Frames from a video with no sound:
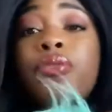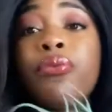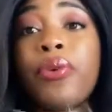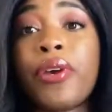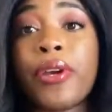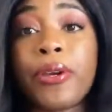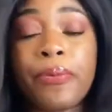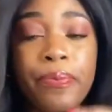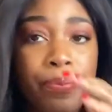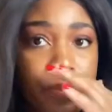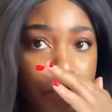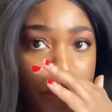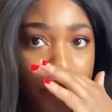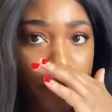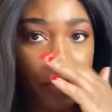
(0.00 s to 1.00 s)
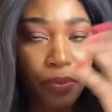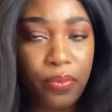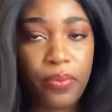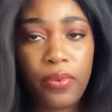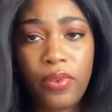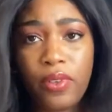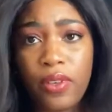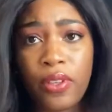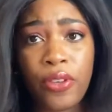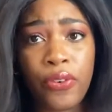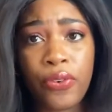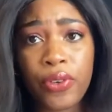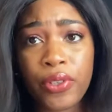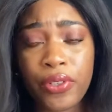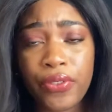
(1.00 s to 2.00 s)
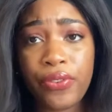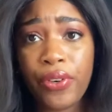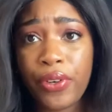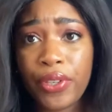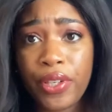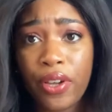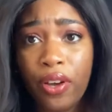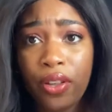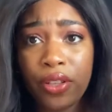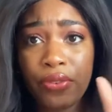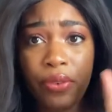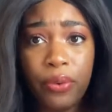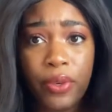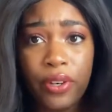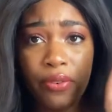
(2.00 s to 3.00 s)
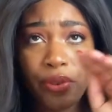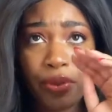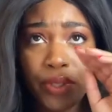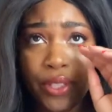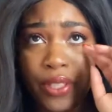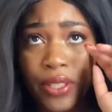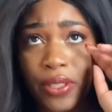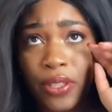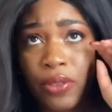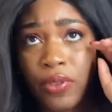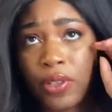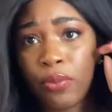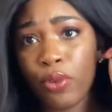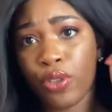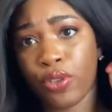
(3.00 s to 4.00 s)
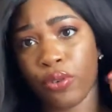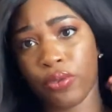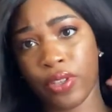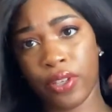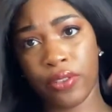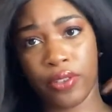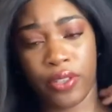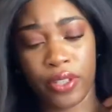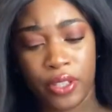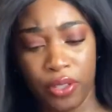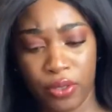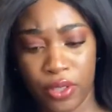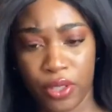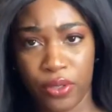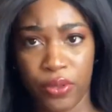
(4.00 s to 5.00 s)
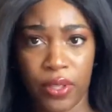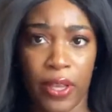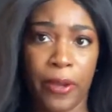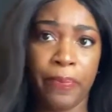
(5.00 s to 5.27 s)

wear the furry, furry collar for whatever reason, you want a more toned down look, you can do that.